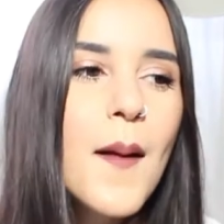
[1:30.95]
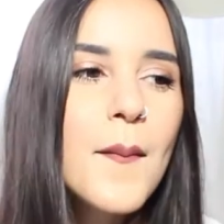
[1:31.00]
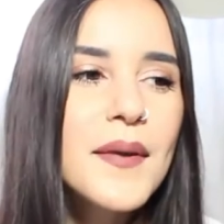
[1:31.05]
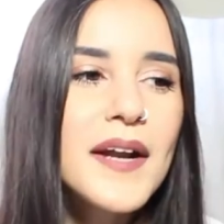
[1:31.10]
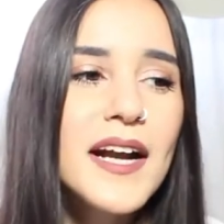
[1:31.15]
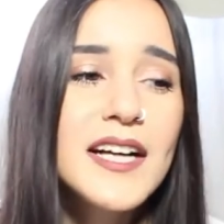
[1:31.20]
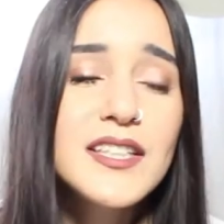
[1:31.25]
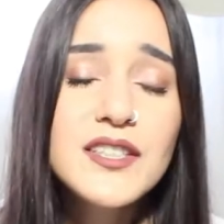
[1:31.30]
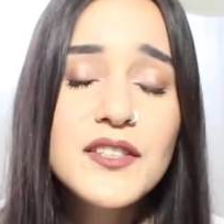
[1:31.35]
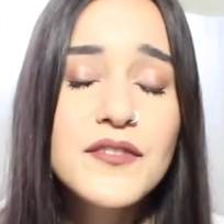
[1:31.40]

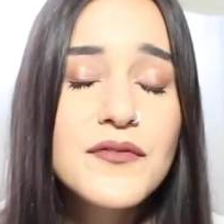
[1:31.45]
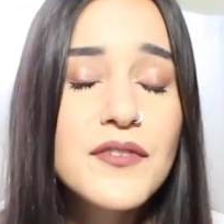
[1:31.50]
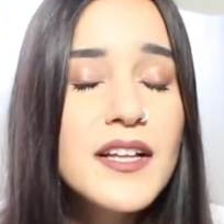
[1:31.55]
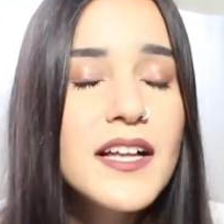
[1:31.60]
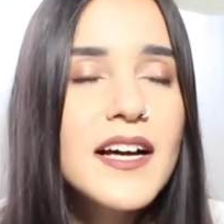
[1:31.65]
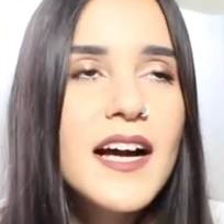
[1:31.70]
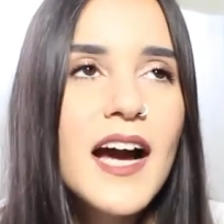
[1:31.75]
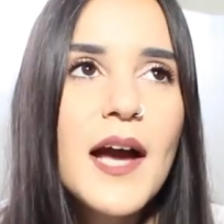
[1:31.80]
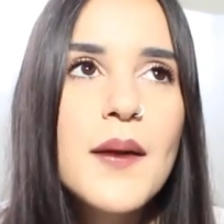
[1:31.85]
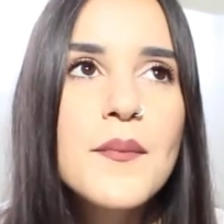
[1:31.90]
but I just feel
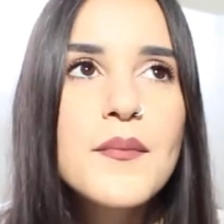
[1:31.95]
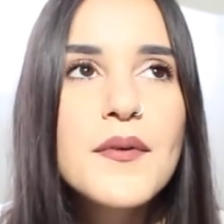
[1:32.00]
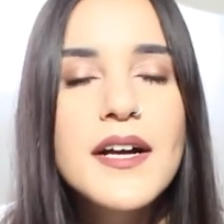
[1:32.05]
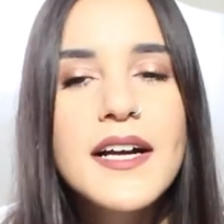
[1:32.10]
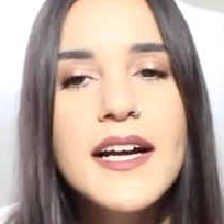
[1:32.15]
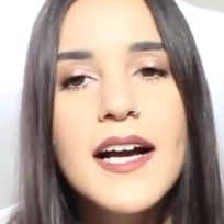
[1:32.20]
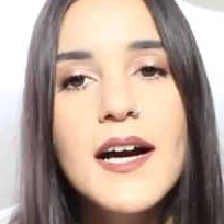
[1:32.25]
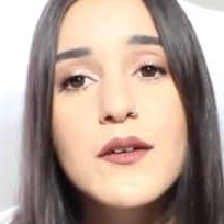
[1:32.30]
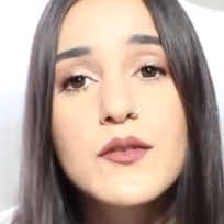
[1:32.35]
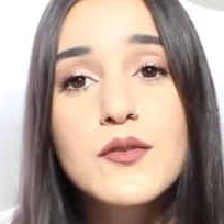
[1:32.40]
like I
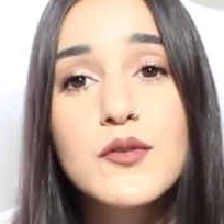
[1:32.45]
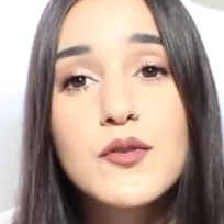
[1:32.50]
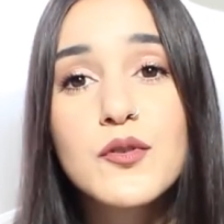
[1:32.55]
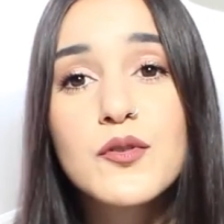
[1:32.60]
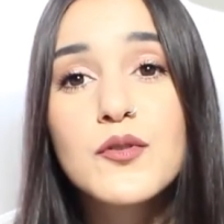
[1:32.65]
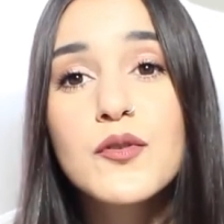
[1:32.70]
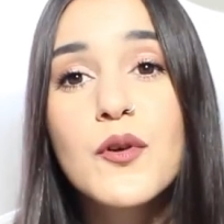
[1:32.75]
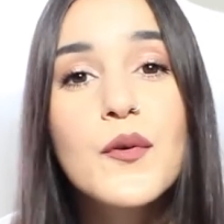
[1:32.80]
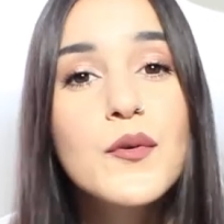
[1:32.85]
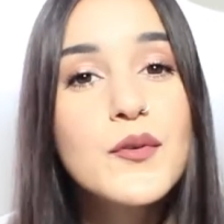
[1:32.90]
break out
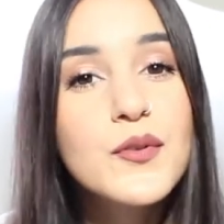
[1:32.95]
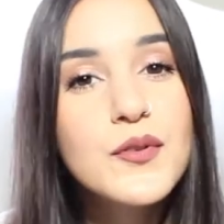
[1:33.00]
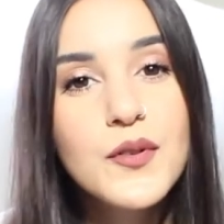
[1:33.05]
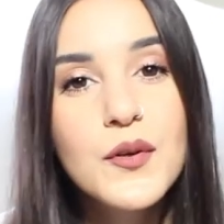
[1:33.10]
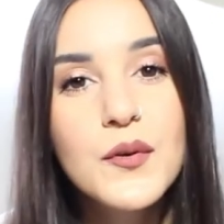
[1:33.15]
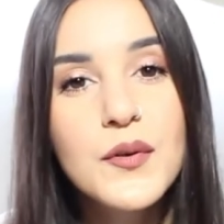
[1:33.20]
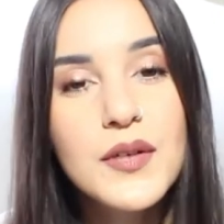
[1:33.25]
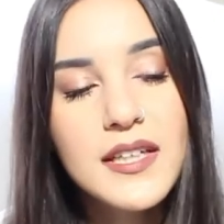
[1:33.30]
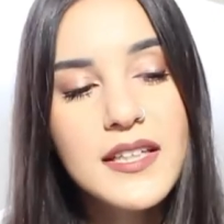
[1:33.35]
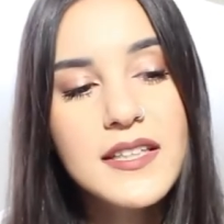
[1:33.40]
so,
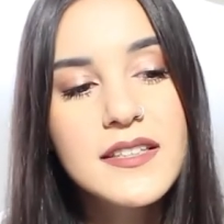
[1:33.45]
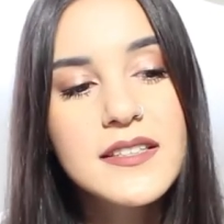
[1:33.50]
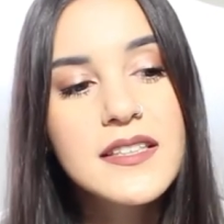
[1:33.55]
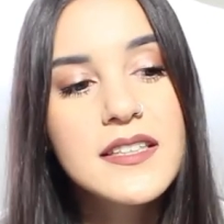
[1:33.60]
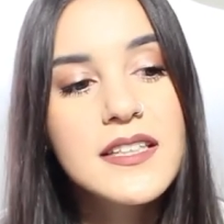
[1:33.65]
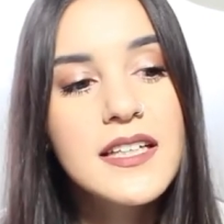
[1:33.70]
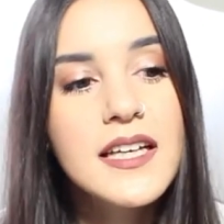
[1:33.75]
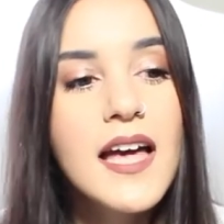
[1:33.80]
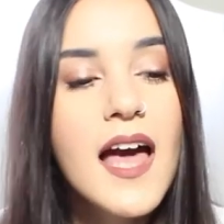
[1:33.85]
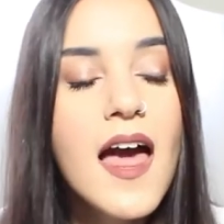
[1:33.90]
so
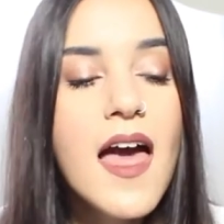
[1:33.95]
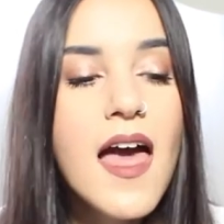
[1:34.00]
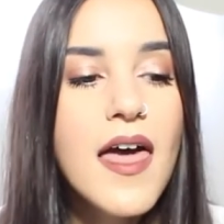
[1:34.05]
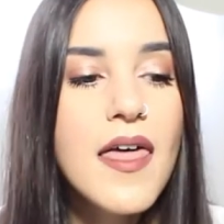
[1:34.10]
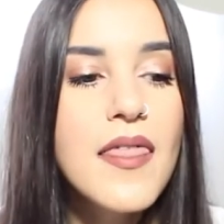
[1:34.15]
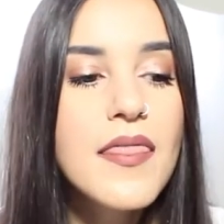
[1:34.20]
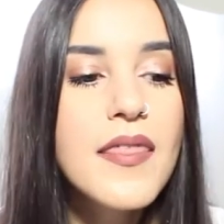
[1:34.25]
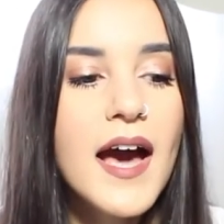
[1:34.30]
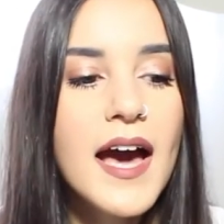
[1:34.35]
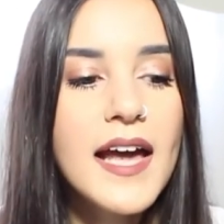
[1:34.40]
easily
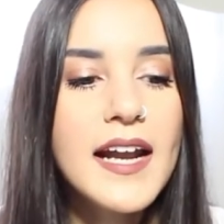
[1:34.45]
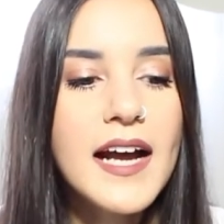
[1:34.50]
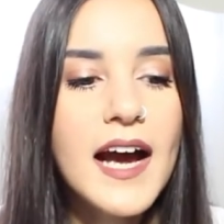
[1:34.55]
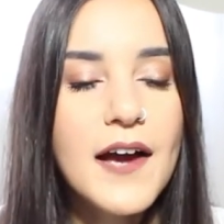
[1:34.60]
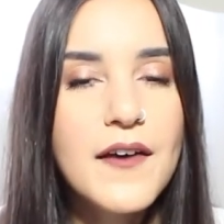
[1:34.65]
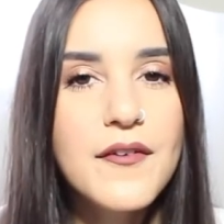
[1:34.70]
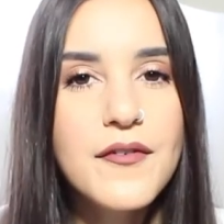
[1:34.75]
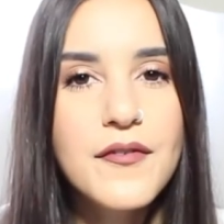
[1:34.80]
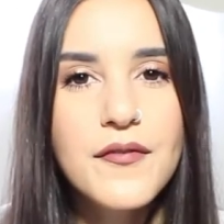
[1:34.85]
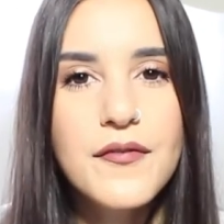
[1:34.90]
that
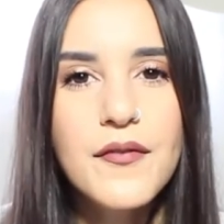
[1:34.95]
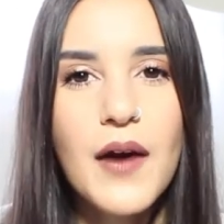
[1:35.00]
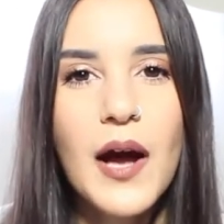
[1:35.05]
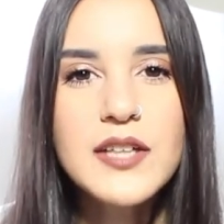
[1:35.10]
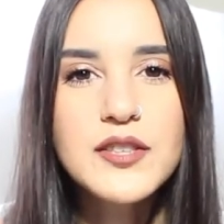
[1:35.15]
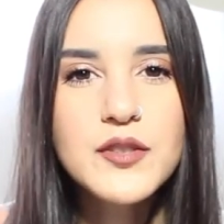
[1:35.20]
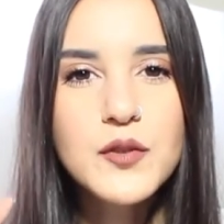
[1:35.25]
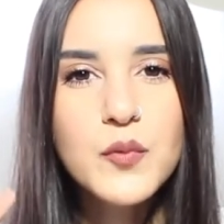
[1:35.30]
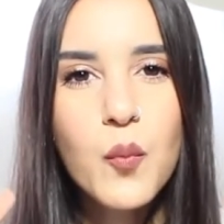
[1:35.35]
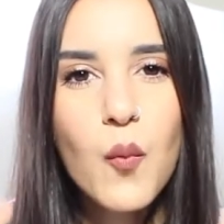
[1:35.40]
I,
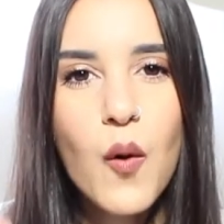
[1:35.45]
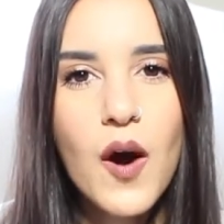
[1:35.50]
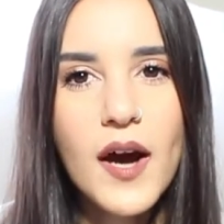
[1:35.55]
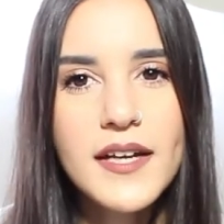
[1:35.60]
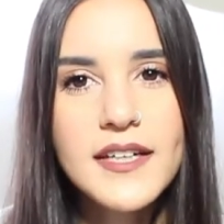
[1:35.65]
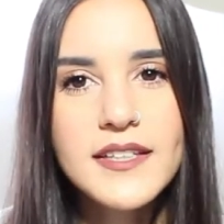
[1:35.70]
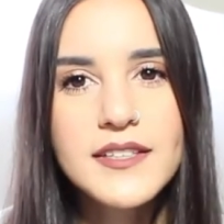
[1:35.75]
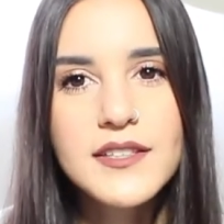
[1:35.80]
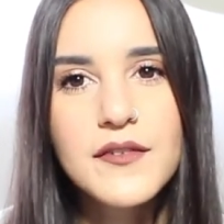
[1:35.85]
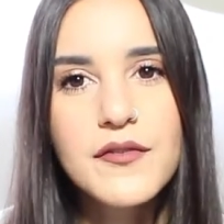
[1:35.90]
I just
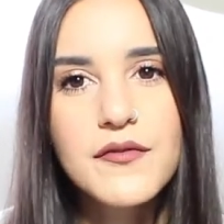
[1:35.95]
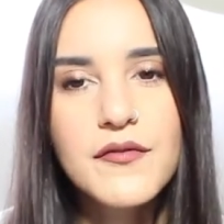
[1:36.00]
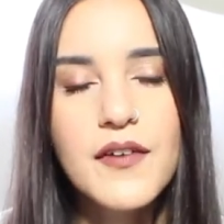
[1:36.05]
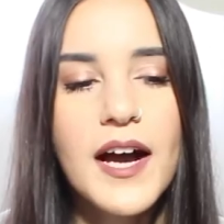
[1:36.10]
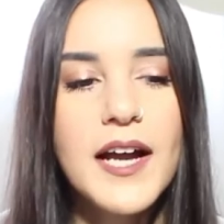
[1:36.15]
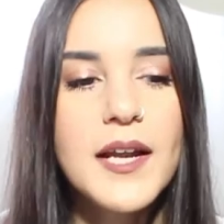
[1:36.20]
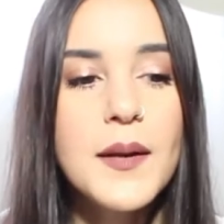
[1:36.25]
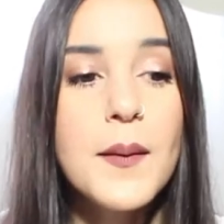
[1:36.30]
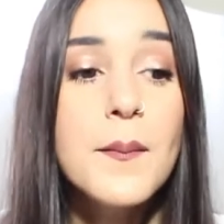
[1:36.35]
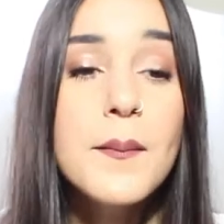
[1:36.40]
wanted to
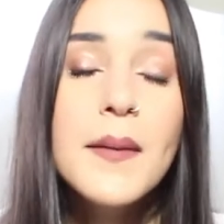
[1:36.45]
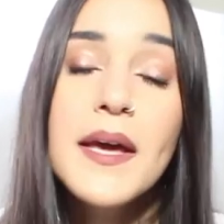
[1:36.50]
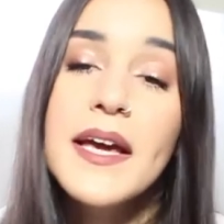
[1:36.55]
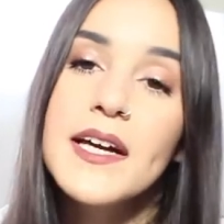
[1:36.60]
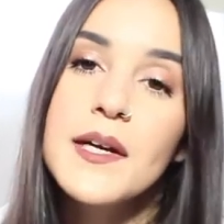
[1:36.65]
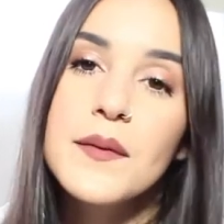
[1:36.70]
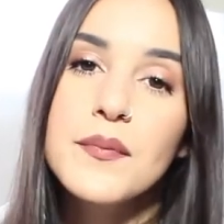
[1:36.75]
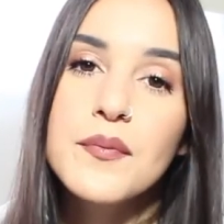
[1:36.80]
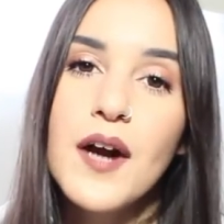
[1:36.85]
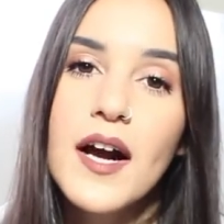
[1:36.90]
find
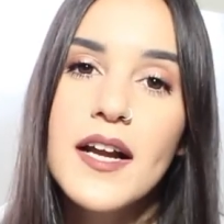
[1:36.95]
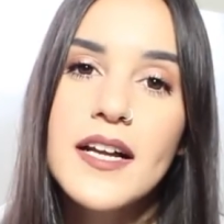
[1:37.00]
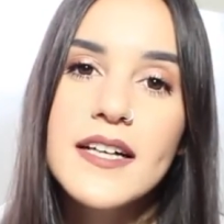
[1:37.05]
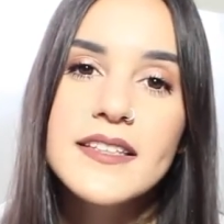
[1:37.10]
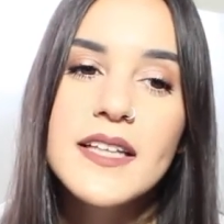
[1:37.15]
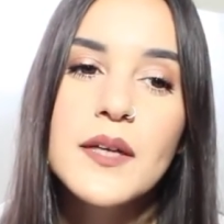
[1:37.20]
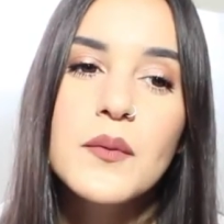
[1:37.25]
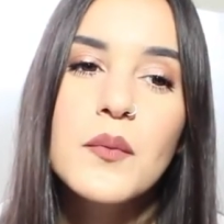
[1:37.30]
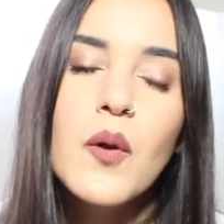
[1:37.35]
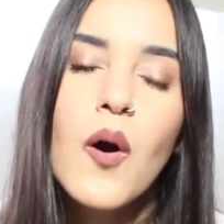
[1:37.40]
makeup
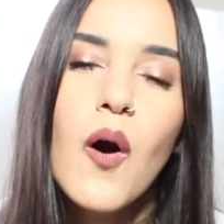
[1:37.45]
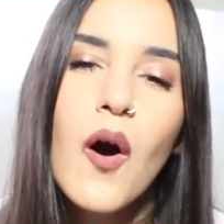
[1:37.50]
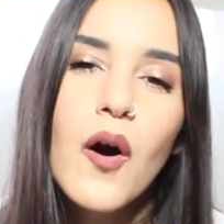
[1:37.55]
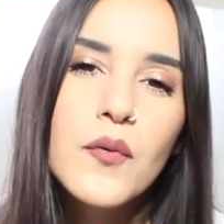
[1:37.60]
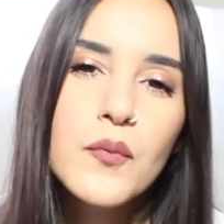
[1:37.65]
products that would,